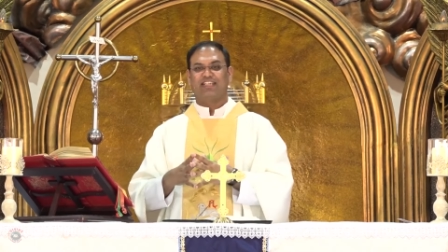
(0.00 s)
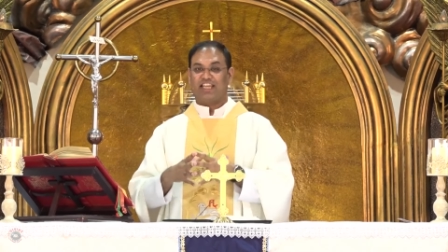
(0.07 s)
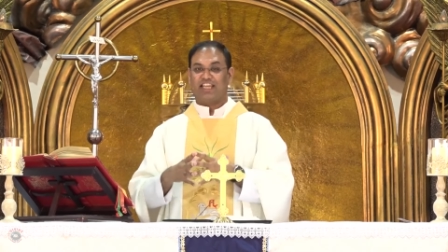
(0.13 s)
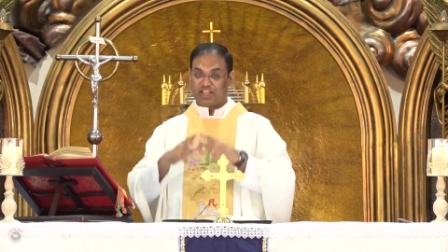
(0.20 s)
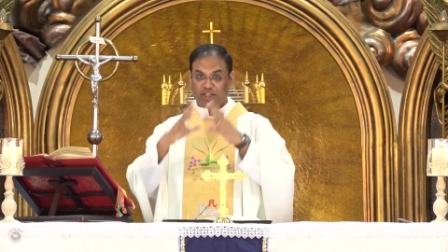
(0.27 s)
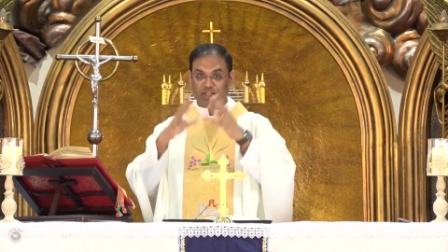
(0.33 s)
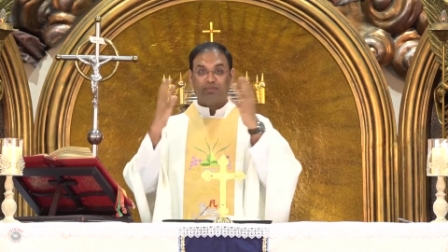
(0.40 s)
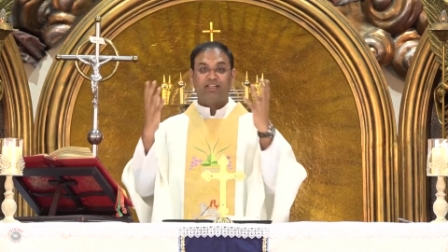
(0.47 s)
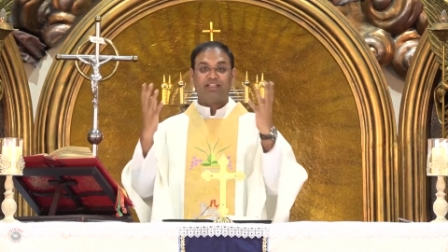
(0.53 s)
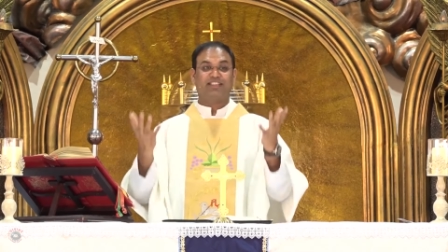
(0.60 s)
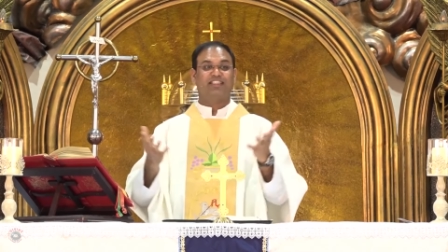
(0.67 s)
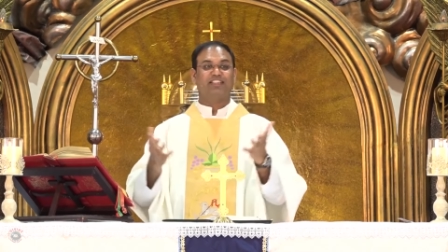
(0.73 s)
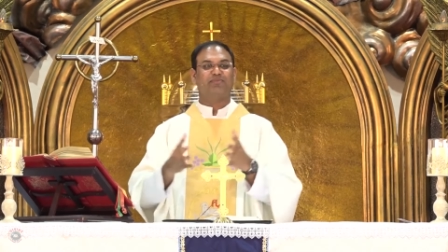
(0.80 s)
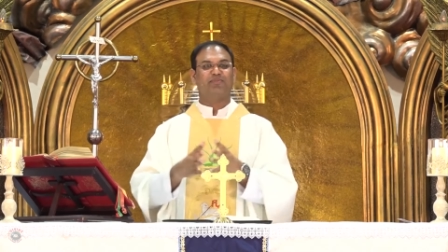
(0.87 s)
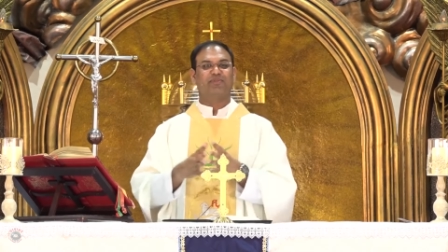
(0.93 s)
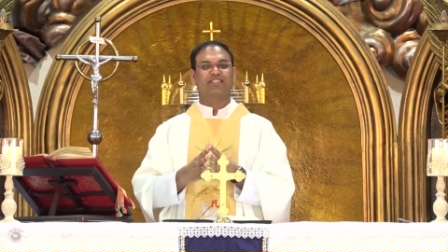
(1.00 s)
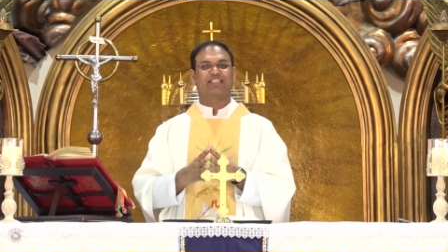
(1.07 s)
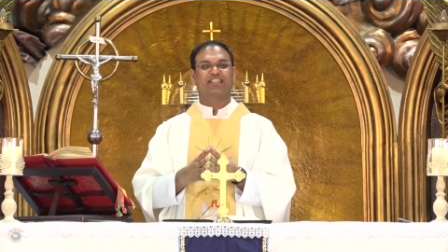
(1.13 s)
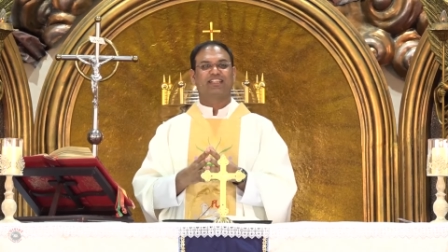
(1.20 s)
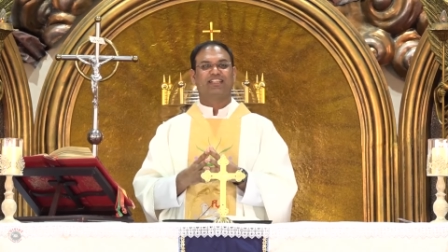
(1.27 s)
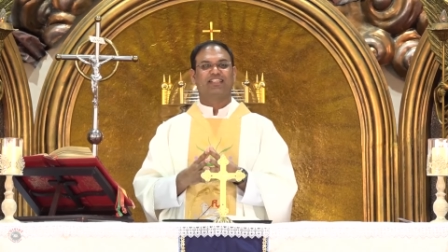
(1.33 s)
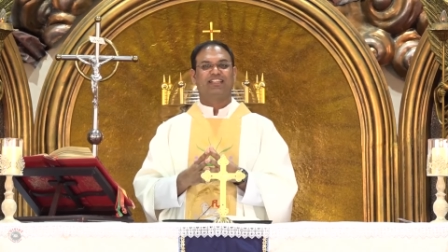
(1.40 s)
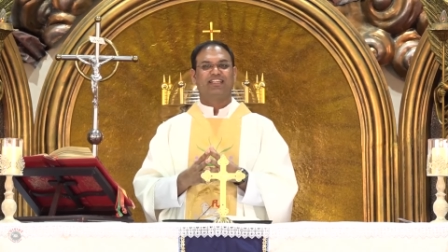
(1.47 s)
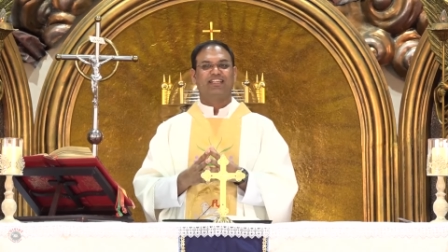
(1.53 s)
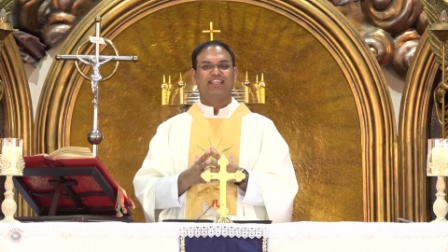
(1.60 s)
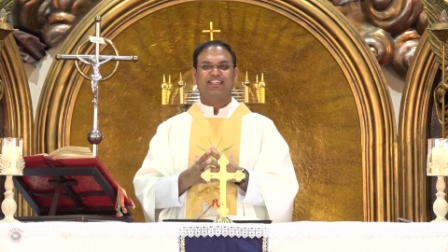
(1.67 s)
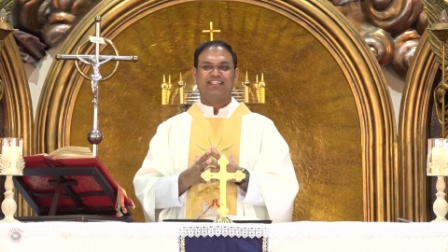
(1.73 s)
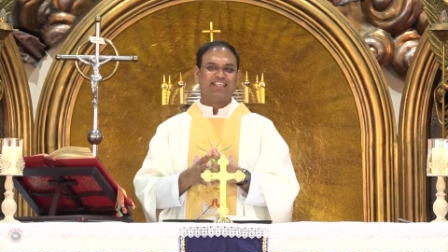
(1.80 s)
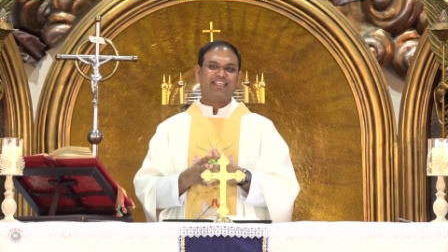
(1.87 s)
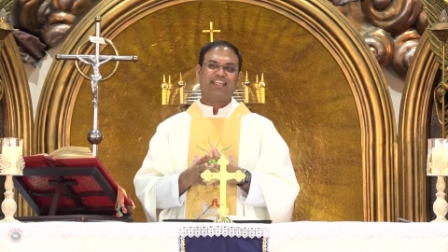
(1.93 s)
in human terms.
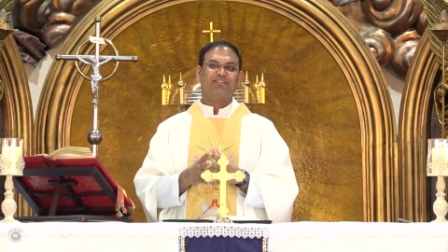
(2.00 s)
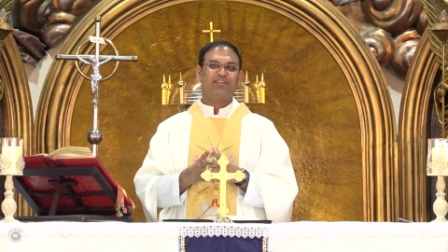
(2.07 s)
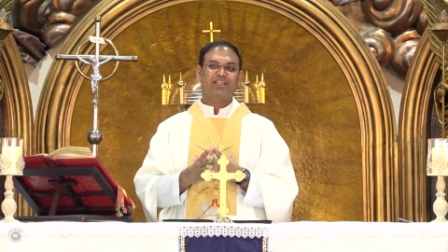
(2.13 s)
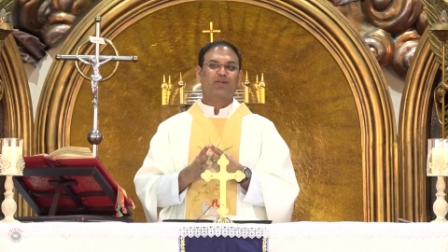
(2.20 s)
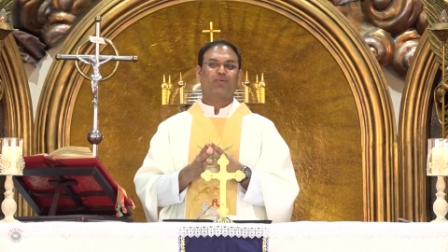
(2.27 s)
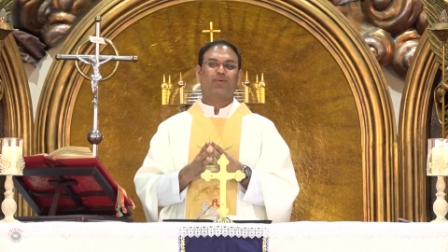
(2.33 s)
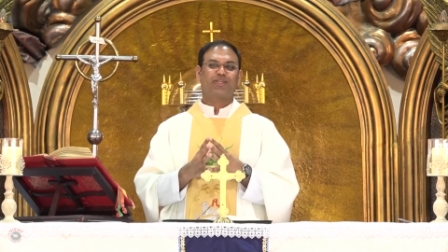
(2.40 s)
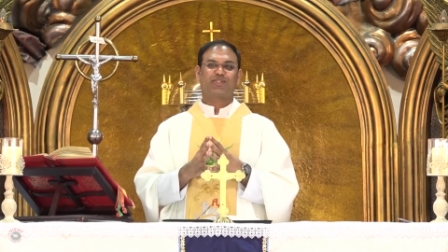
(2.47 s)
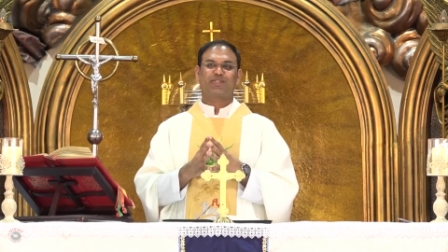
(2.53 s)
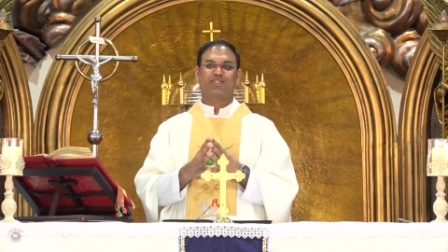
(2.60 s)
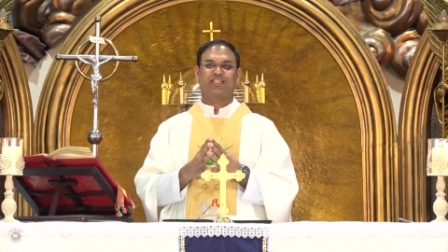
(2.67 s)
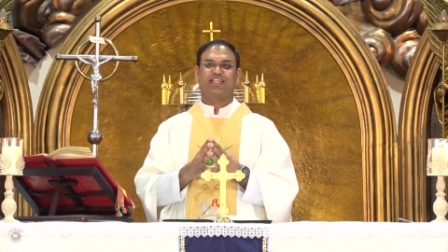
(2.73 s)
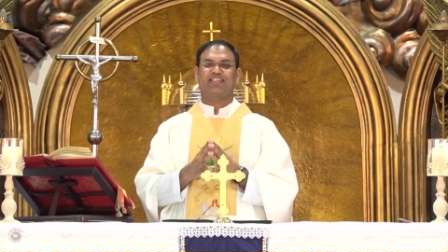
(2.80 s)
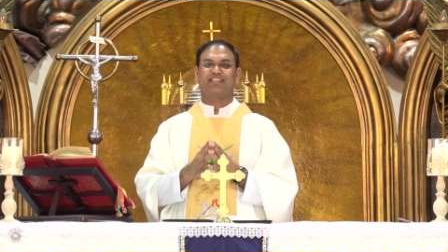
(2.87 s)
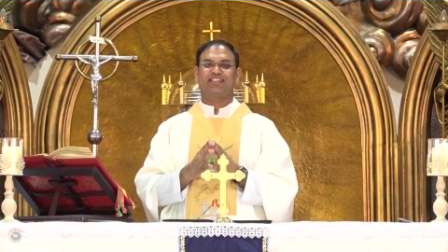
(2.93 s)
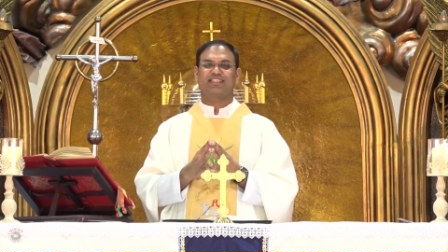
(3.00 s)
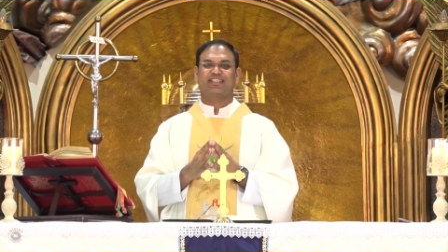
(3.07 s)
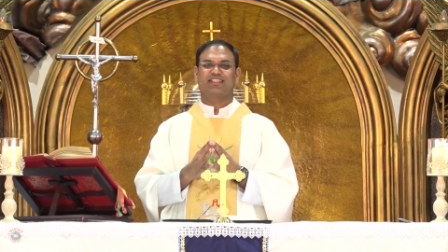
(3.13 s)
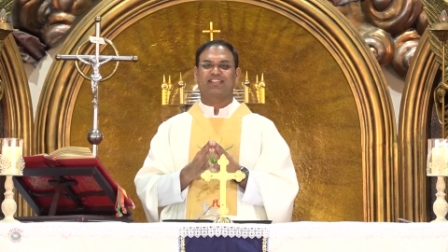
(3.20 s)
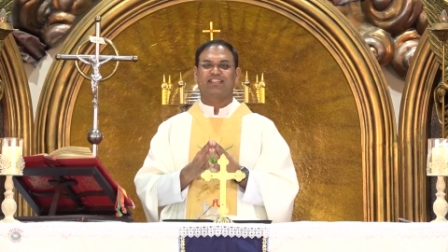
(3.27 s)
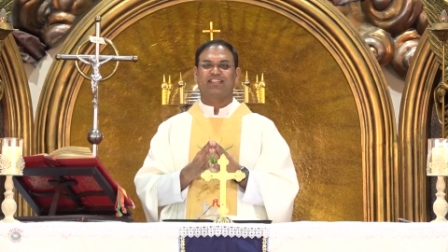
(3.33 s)
She never questioned.